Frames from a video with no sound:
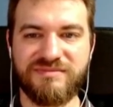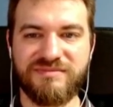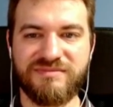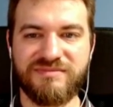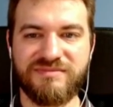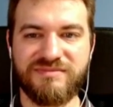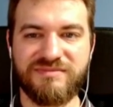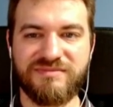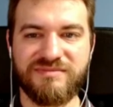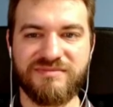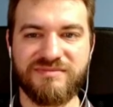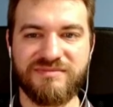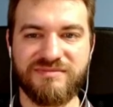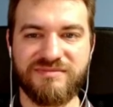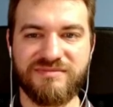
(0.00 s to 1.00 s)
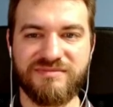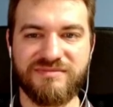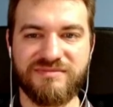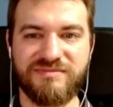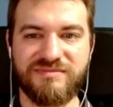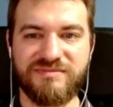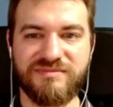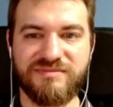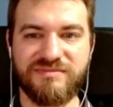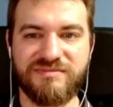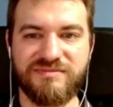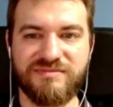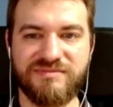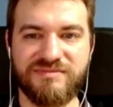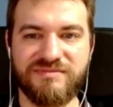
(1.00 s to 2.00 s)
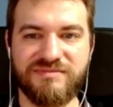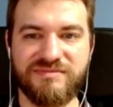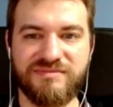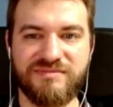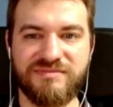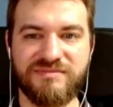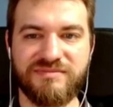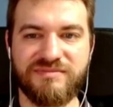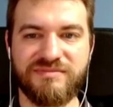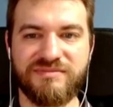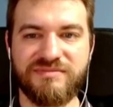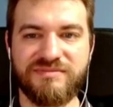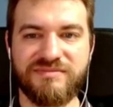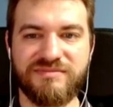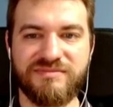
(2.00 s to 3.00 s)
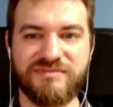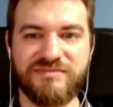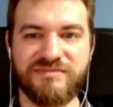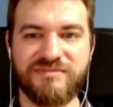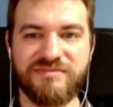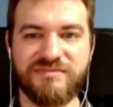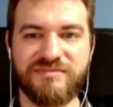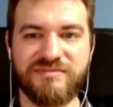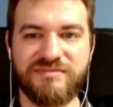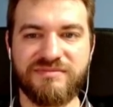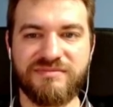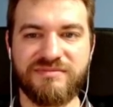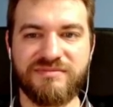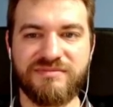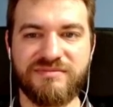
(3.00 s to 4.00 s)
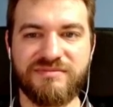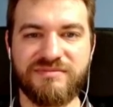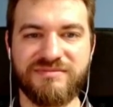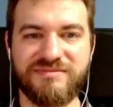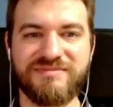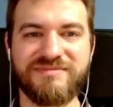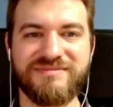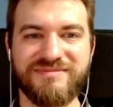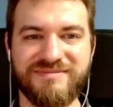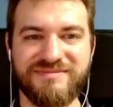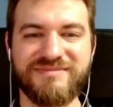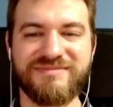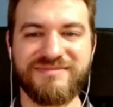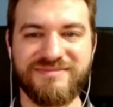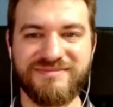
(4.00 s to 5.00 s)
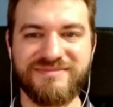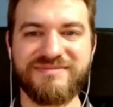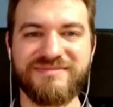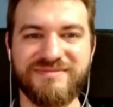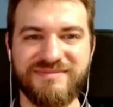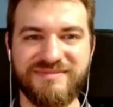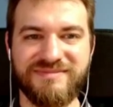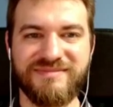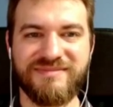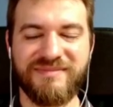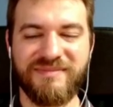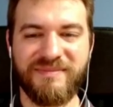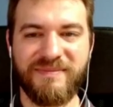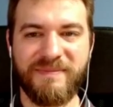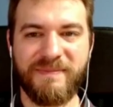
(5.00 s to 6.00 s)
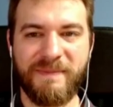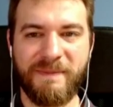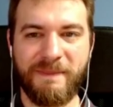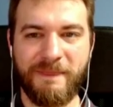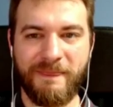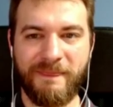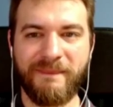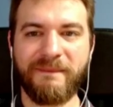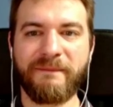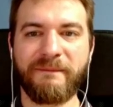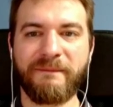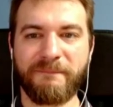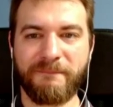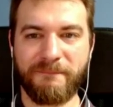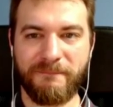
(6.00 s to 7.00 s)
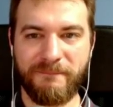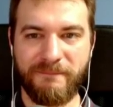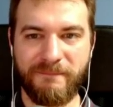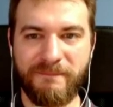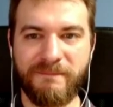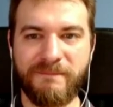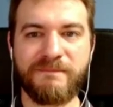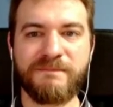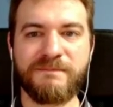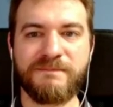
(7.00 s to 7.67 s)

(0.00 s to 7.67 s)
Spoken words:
This person isn't speaking.